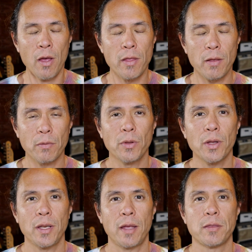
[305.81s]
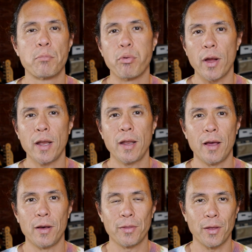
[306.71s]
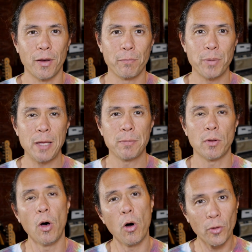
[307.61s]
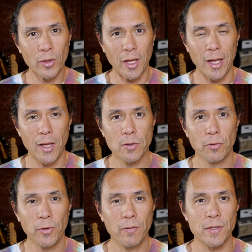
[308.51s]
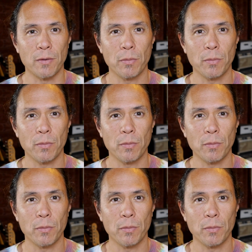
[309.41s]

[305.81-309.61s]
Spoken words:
they were looking at the brain health of people over the age of 50.